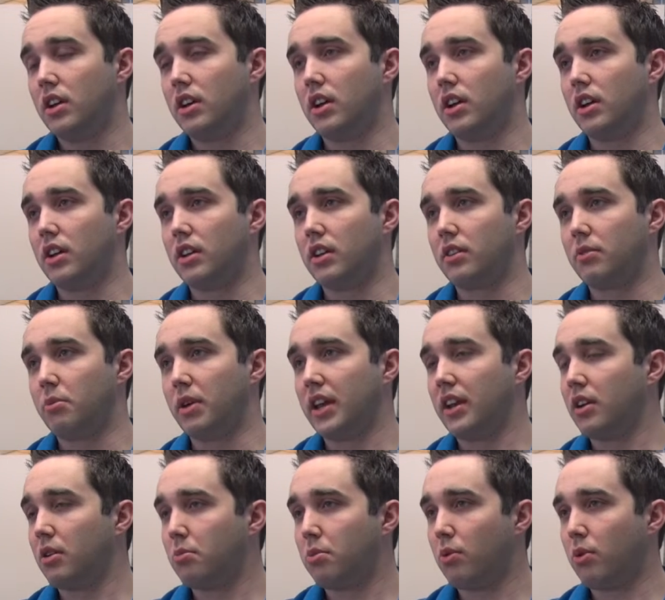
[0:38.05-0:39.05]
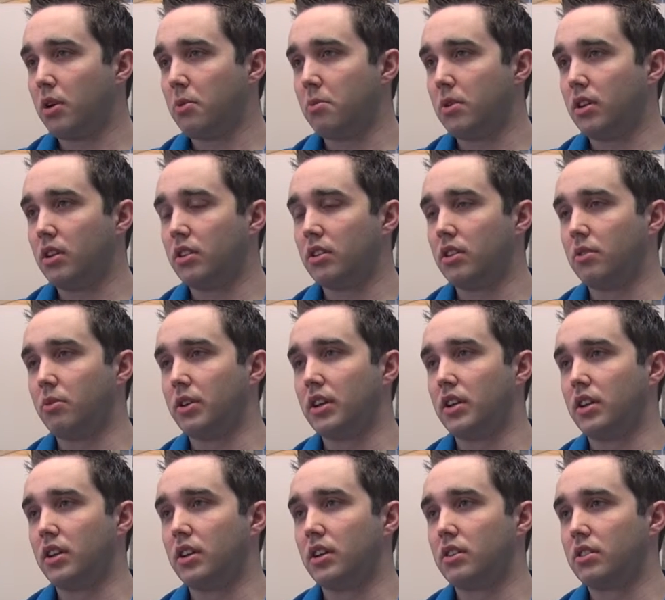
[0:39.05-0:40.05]
and made an appointment, and then we
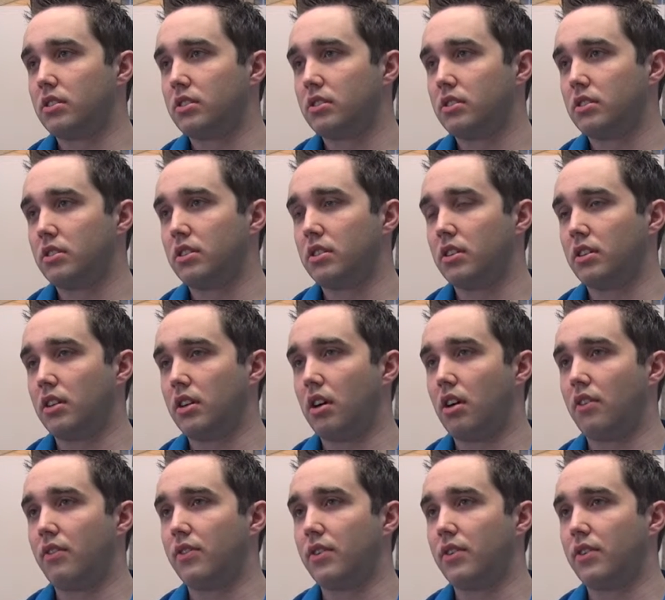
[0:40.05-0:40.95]
did our